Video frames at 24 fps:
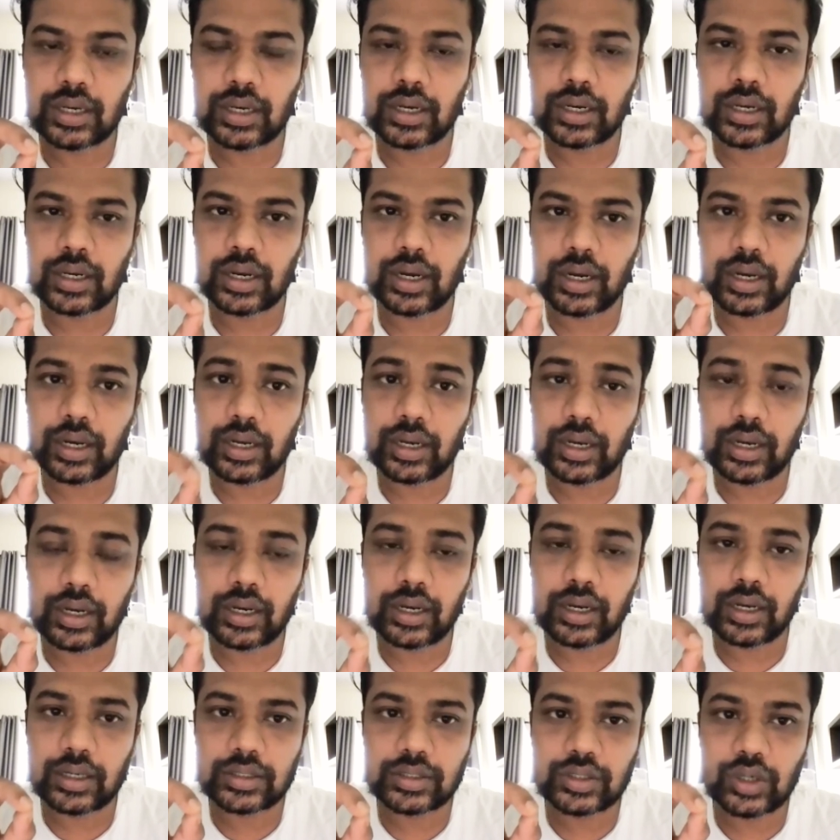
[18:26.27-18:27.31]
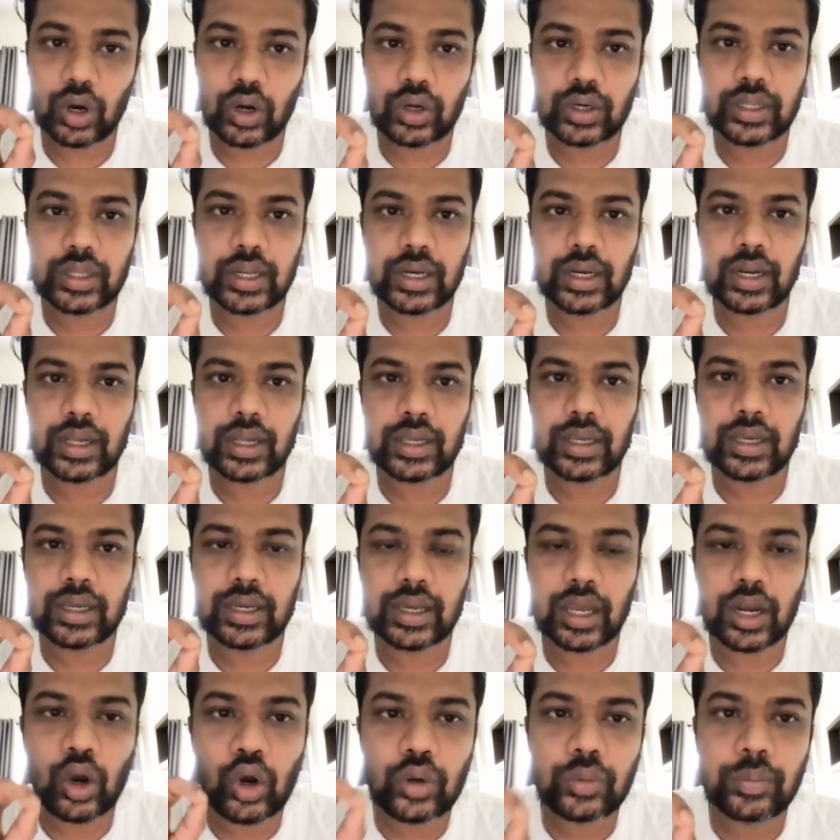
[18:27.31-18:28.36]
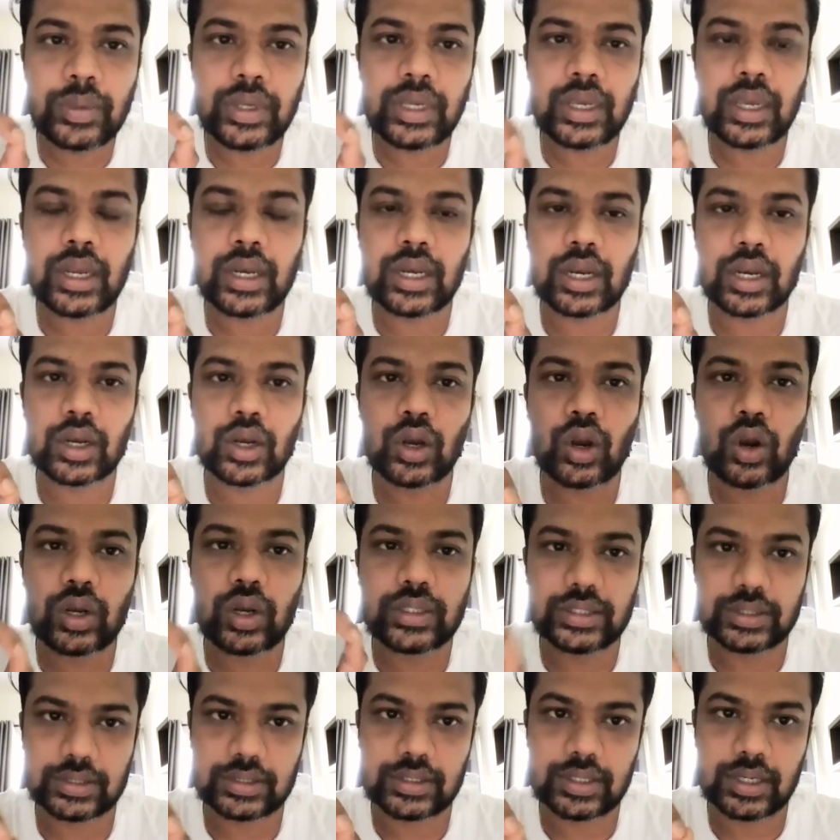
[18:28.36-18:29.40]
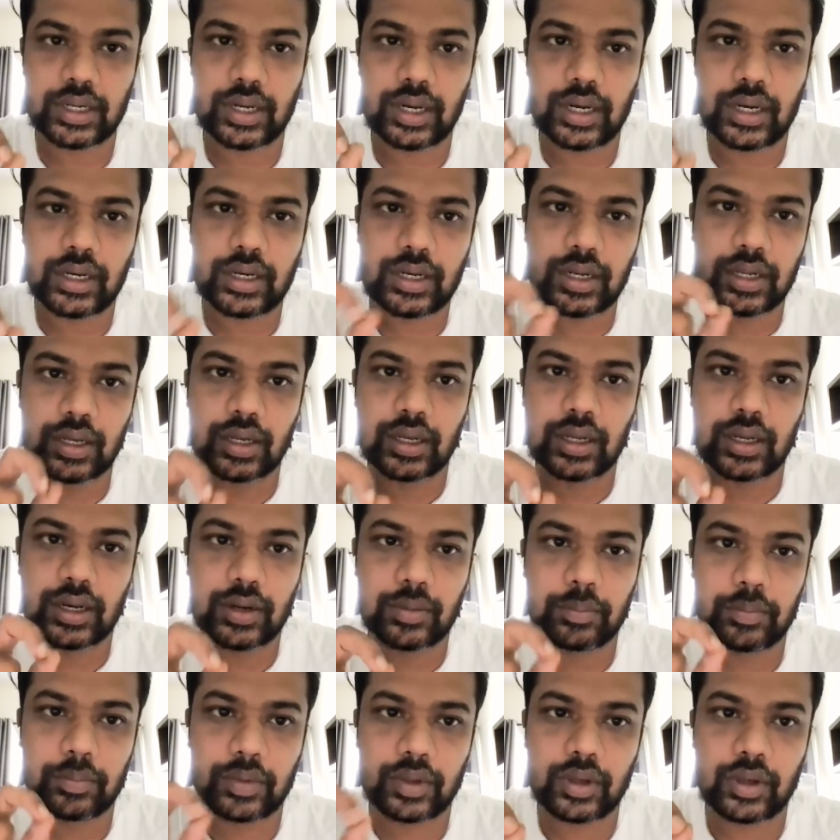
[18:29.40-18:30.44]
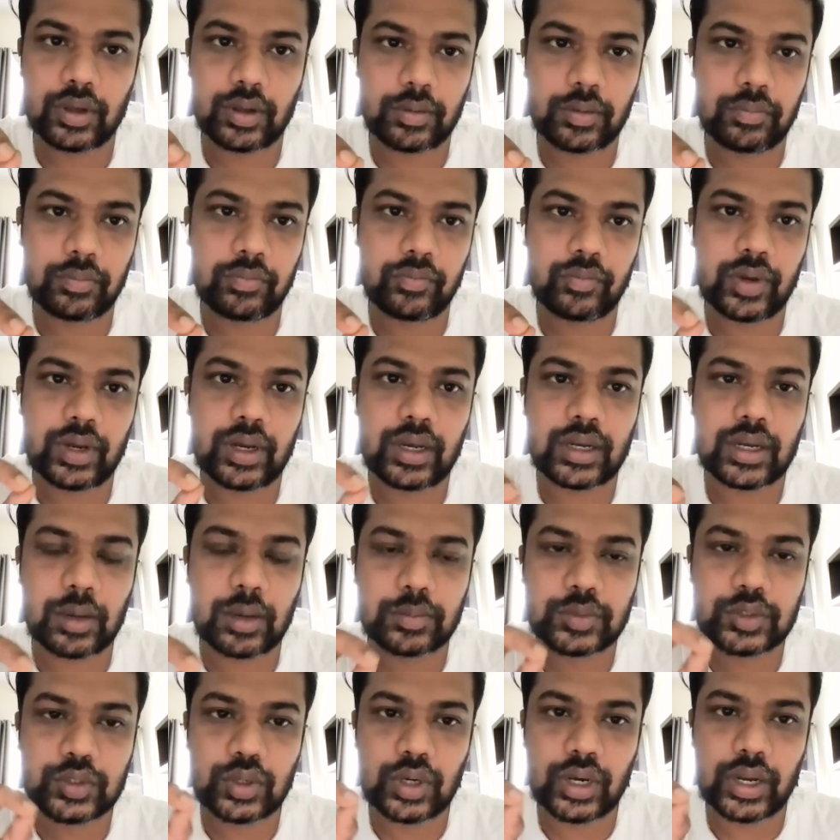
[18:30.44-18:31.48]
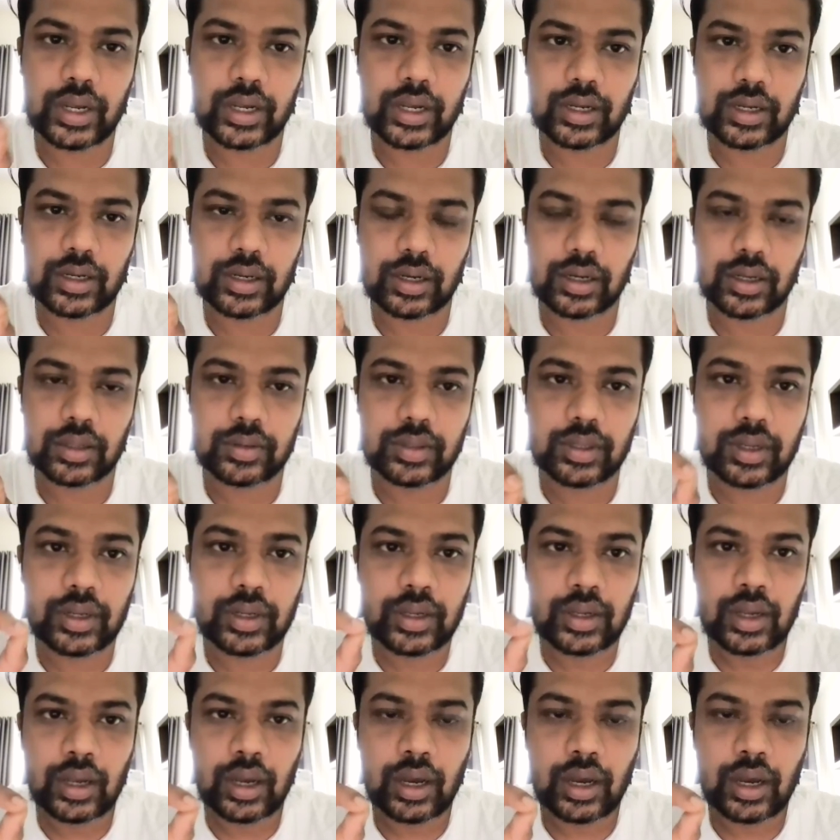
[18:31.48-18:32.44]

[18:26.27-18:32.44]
it's not that like he cannot be a technologist when it comes to like the